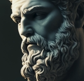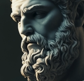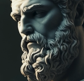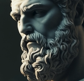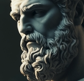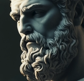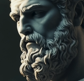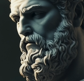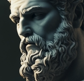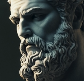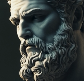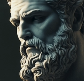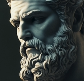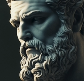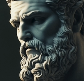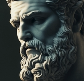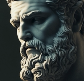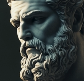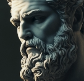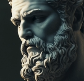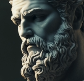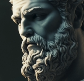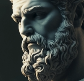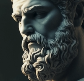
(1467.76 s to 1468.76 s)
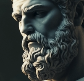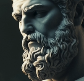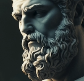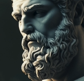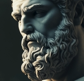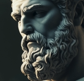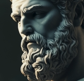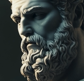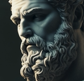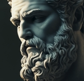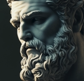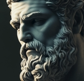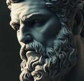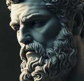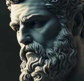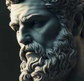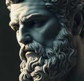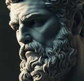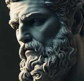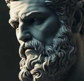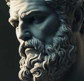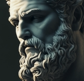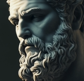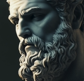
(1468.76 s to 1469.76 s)
there's the argument that you can
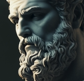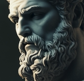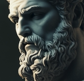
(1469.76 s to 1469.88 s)
live a